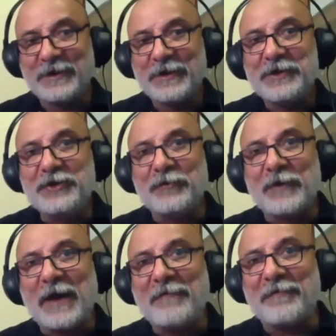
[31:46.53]
You will
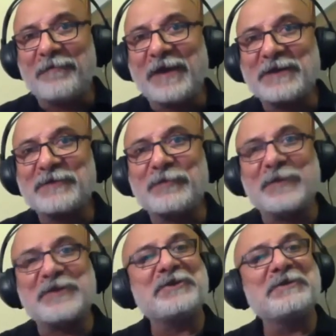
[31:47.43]
have effects
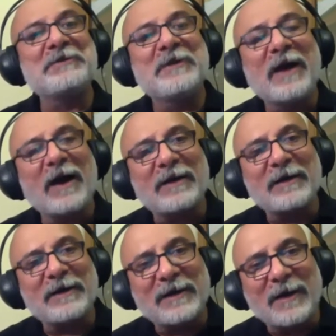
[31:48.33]
which are
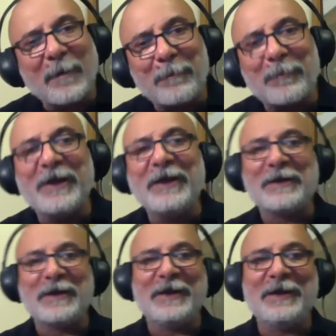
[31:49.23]

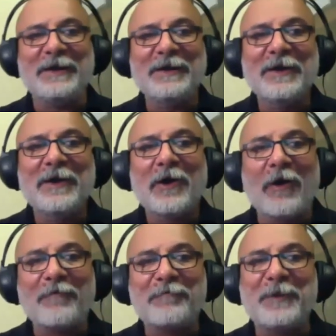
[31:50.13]
completely
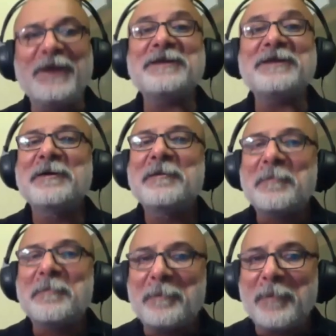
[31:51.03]
offbeat
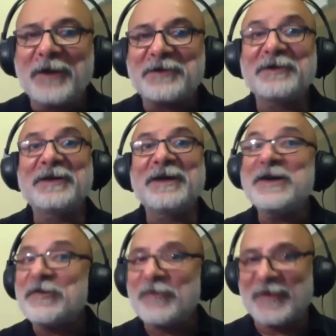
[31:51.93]
but
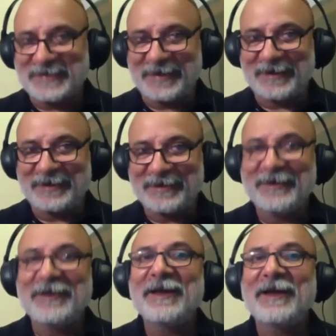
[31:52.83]
interesting.
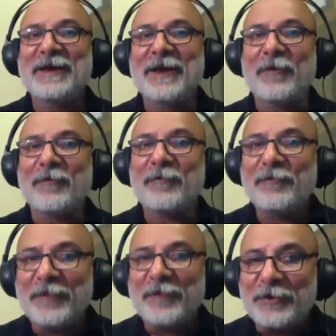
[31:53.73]
Now,
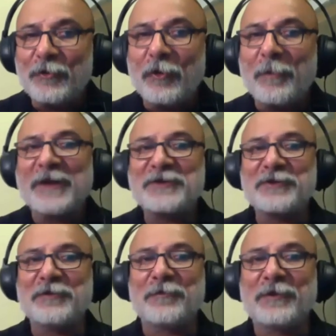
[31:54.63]
when you go back to
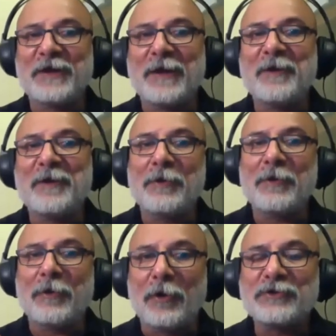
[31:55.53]
your phone camera,
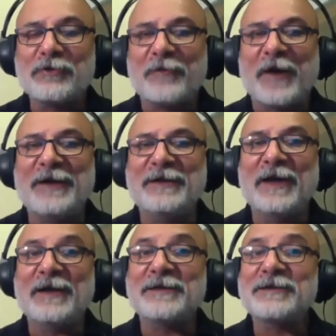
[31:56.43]
you'll also find
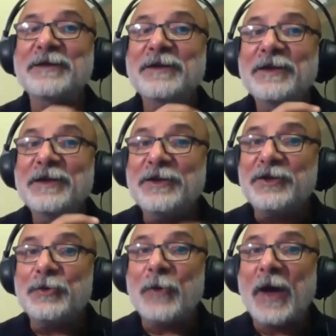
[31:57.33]
that
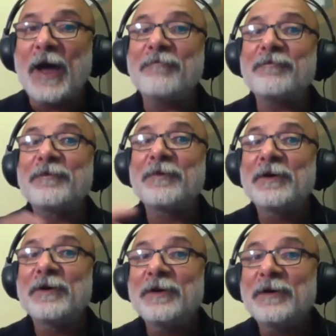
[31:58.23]
you have
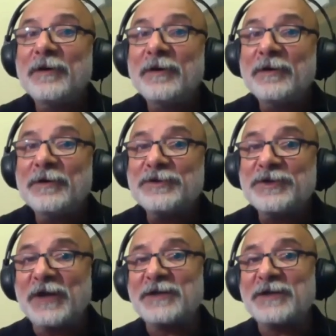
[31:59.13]
shutter